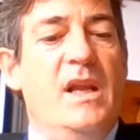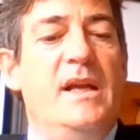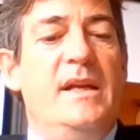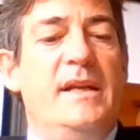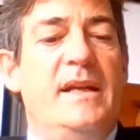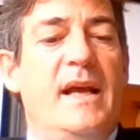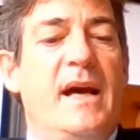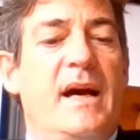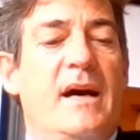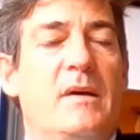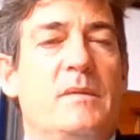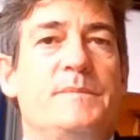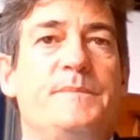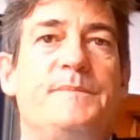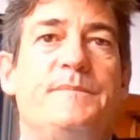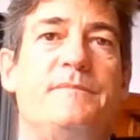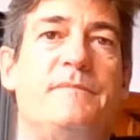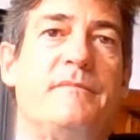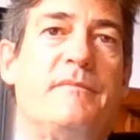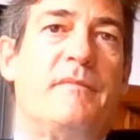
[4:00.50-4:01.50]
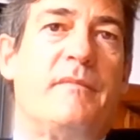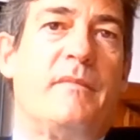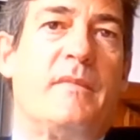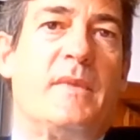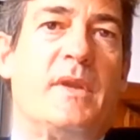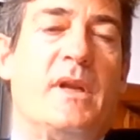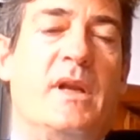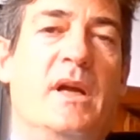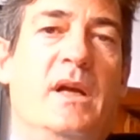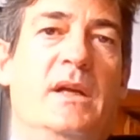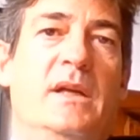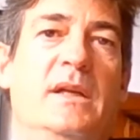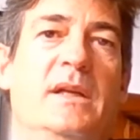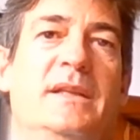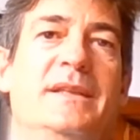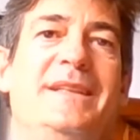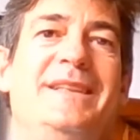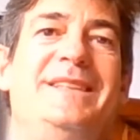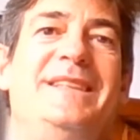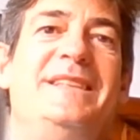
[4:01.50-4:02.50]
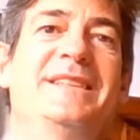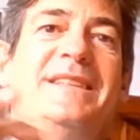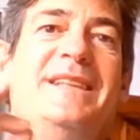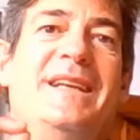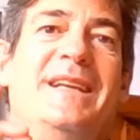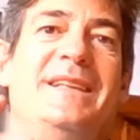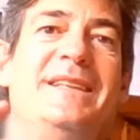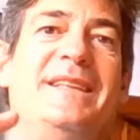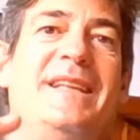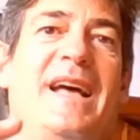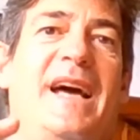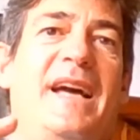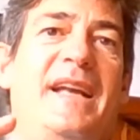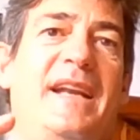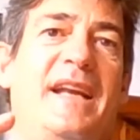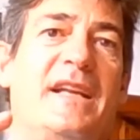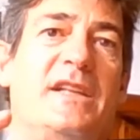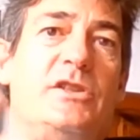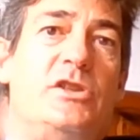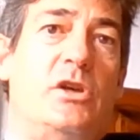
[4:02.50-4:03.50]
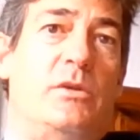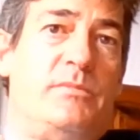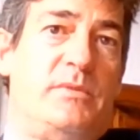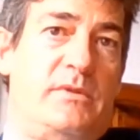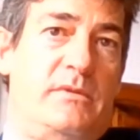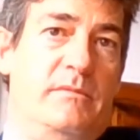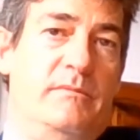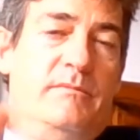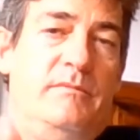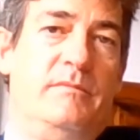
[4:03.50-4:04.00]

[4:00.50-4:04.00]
Now, this is direct jobs.